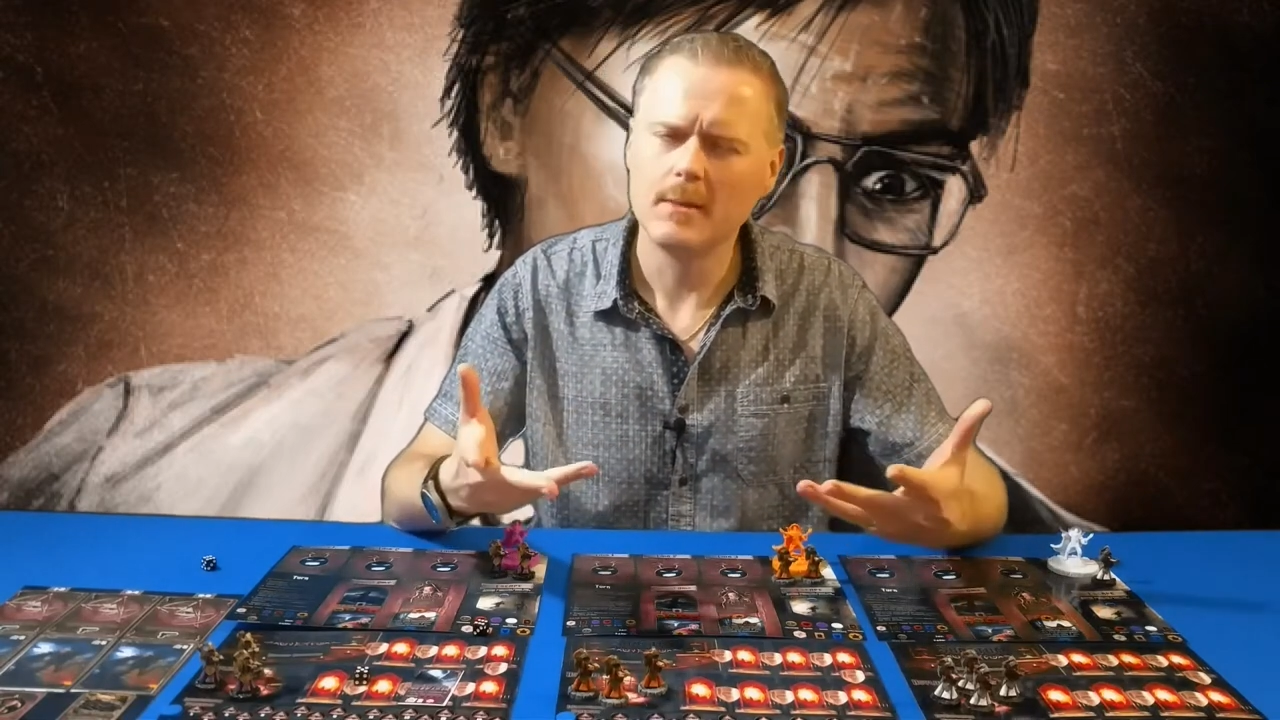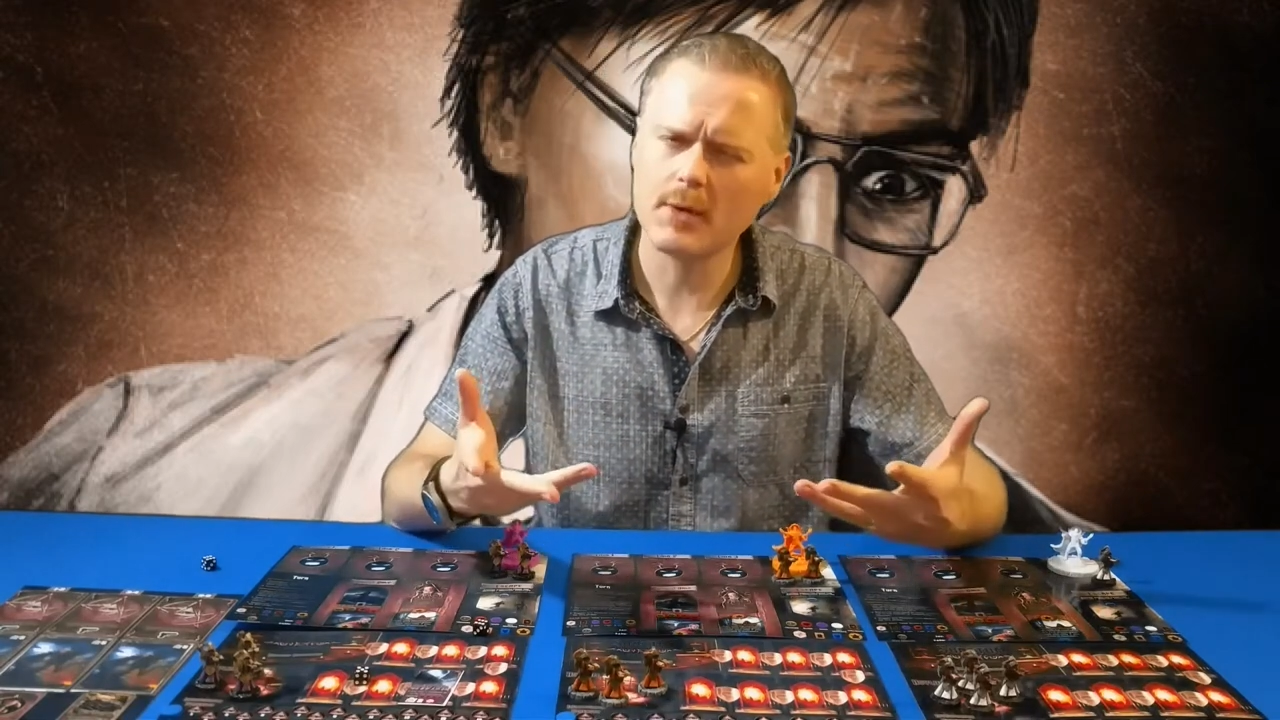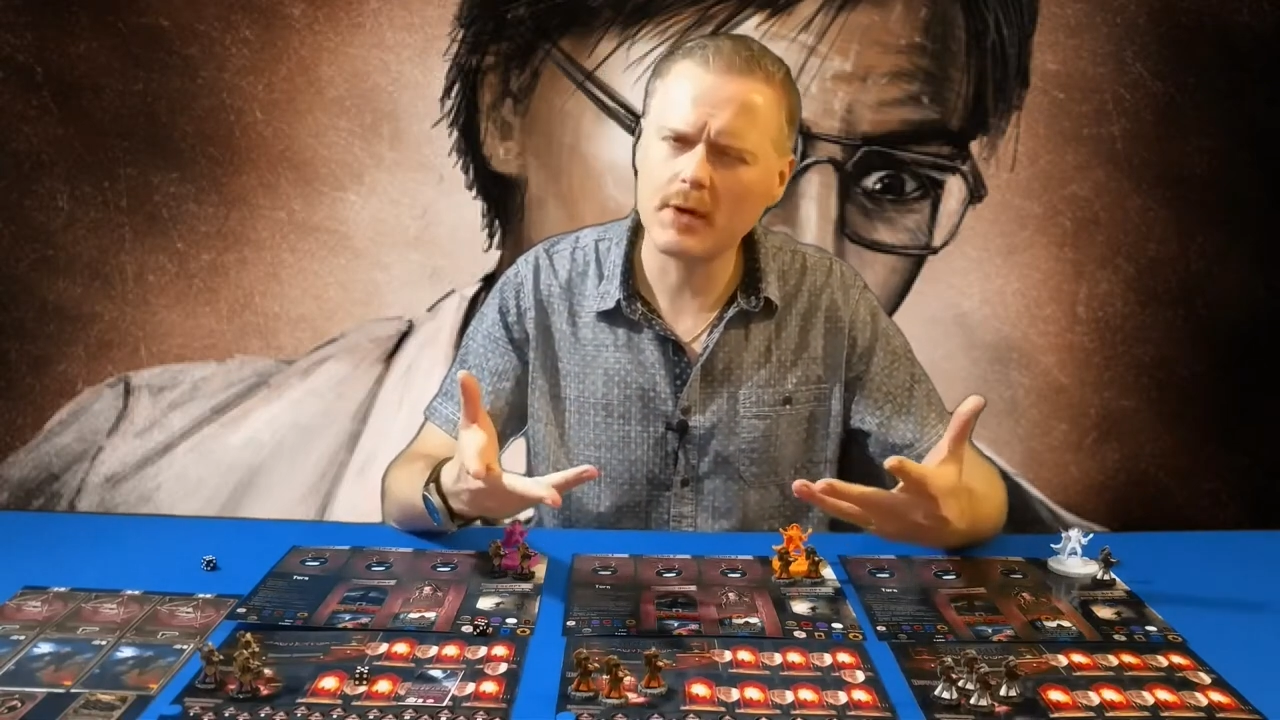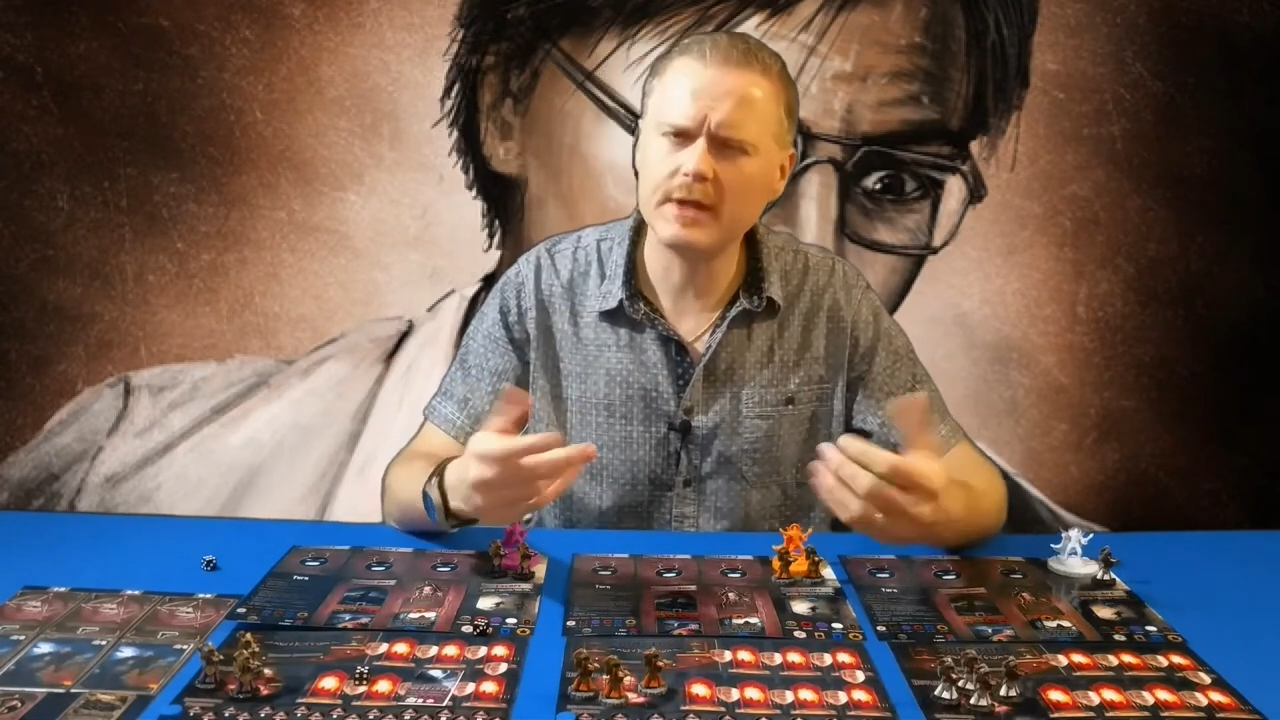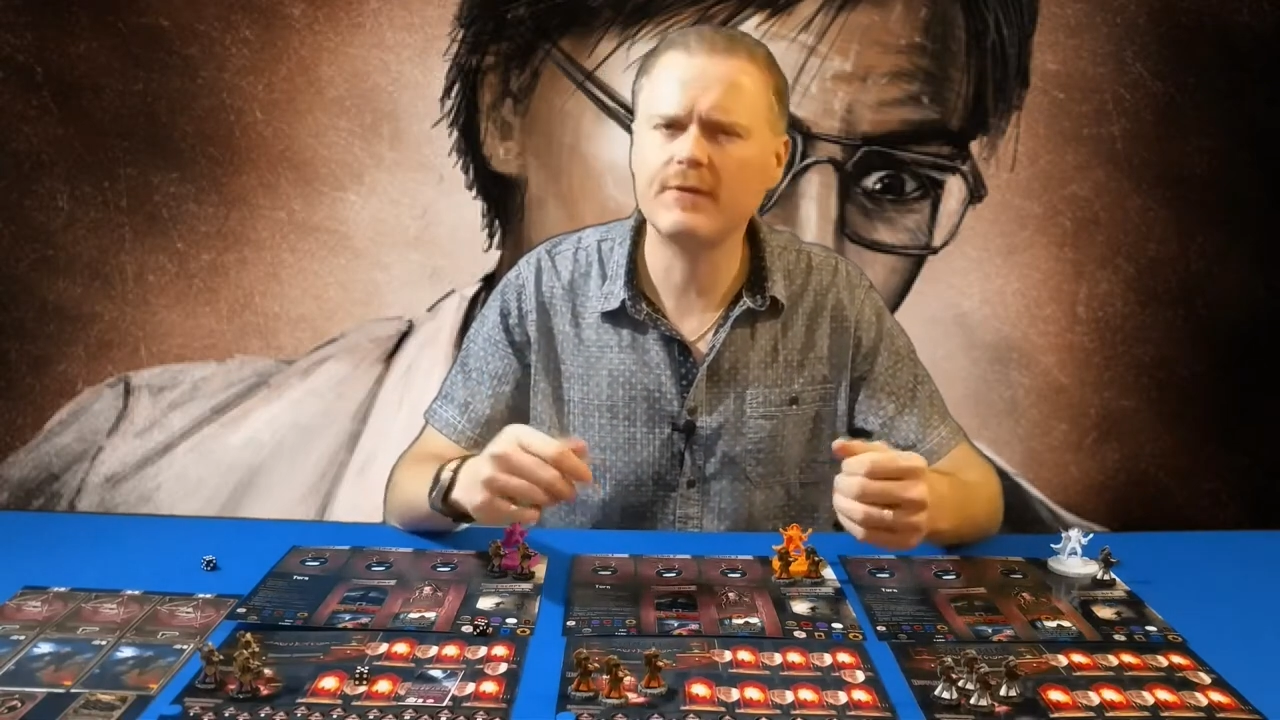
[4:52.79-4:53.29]

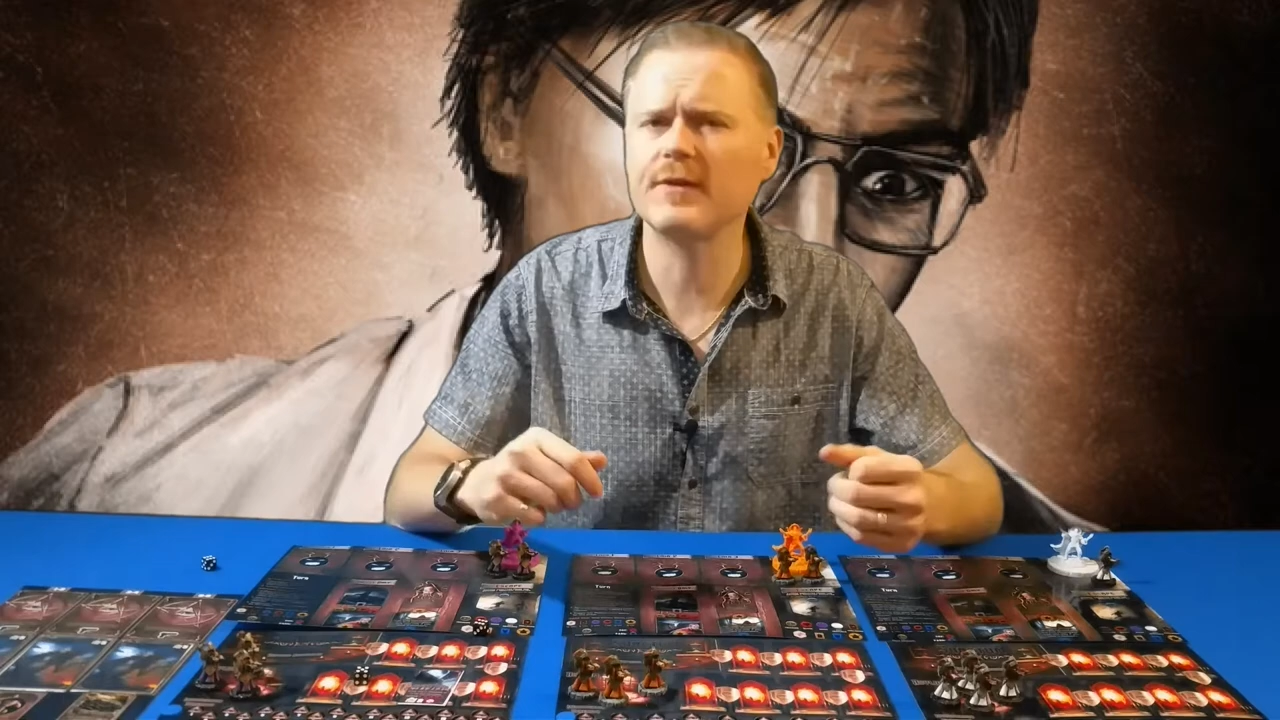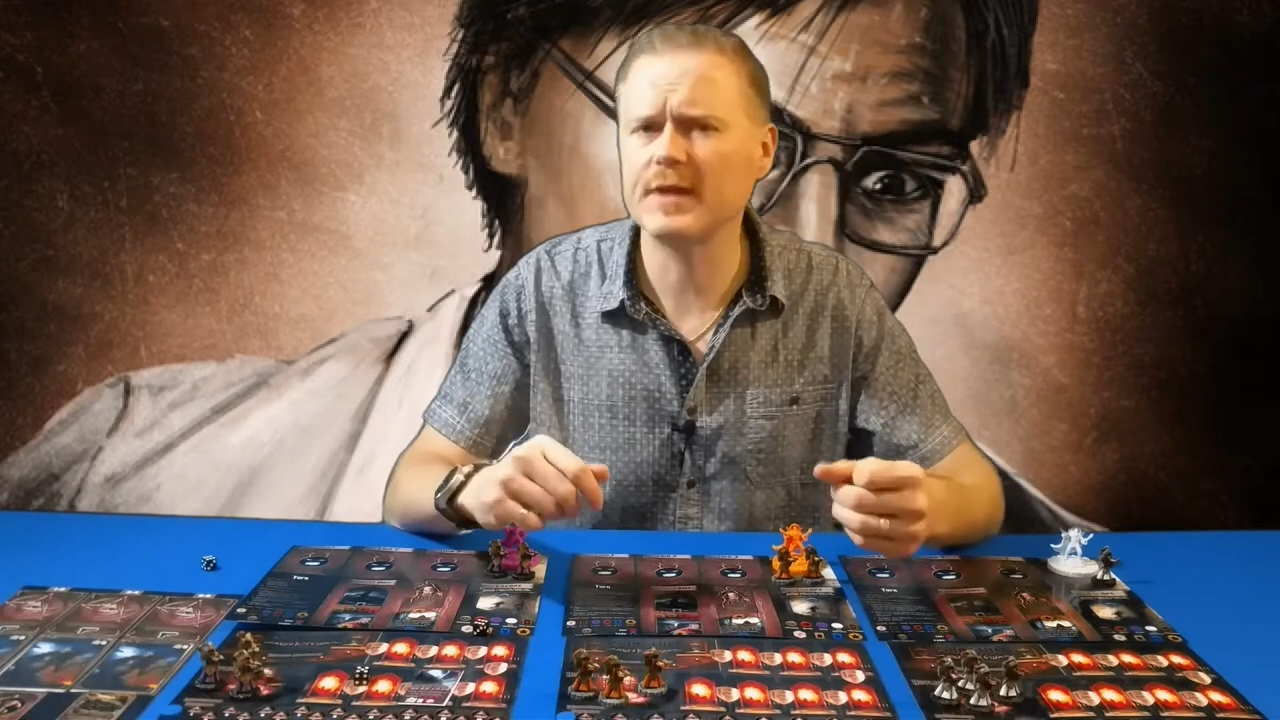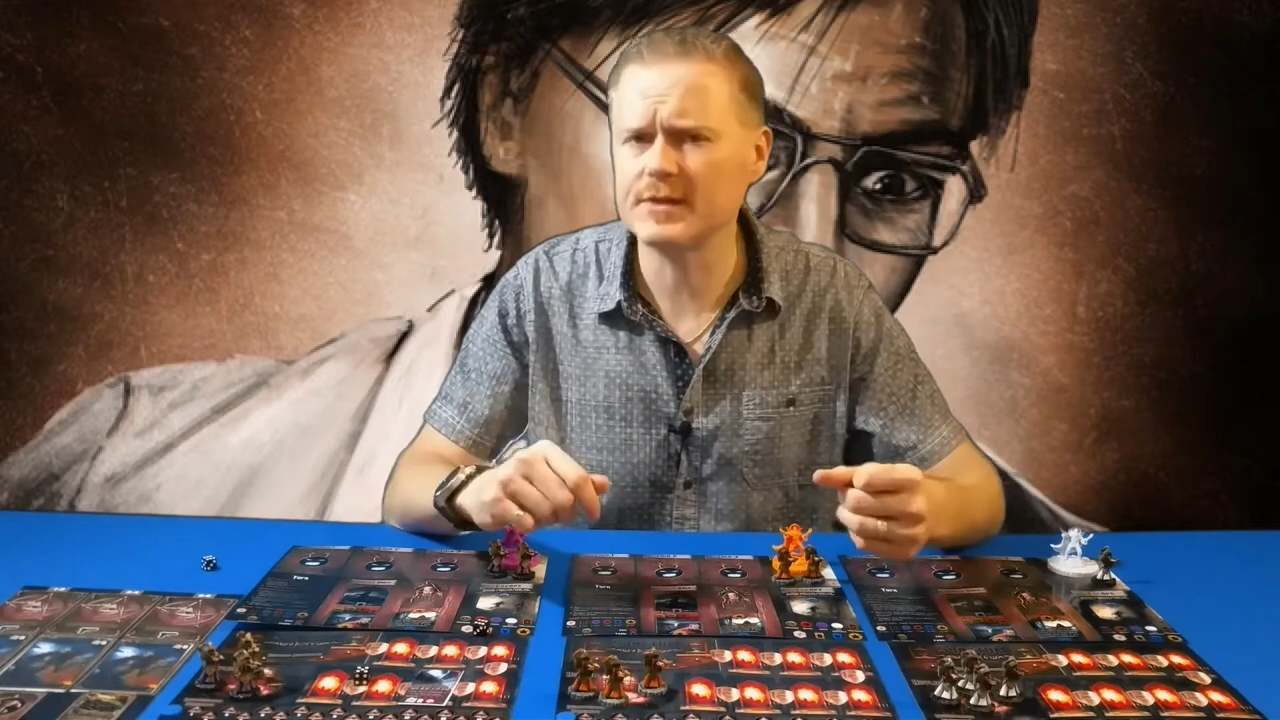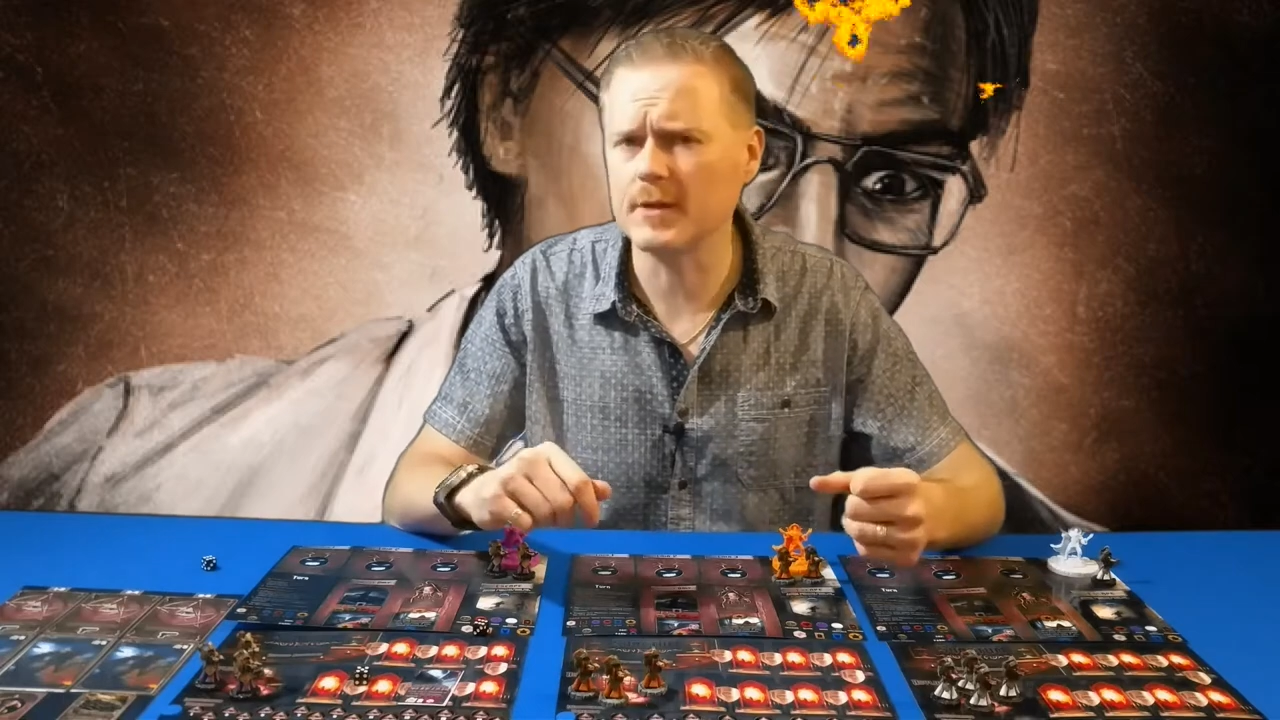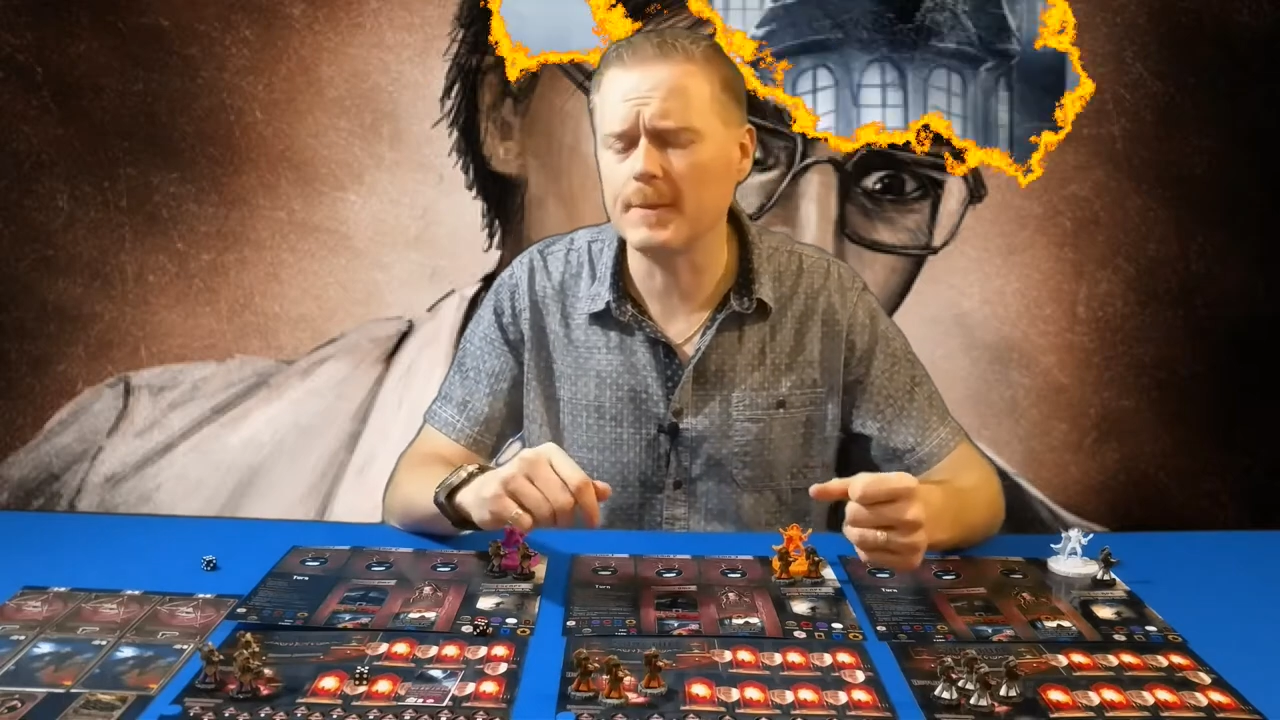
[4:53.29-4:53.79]
Barring different things are